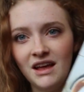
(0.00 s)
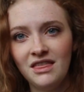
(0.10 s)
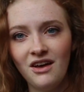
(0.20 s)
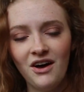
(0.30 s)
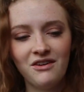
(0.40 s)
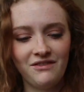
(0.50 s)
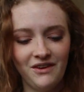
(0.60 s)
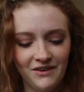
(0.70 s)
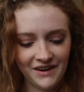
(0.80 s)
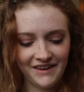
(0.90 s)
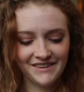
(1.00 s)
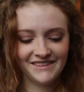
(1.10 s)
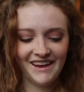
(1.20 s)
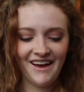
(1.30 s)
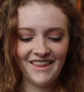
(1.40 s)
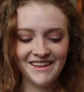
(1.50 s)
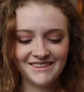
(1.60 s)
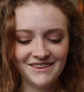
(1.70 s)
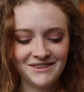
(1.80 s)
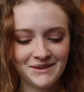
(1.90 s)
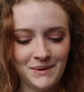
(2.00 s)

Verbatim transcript: and I thought of you. And I was like, oh, that's so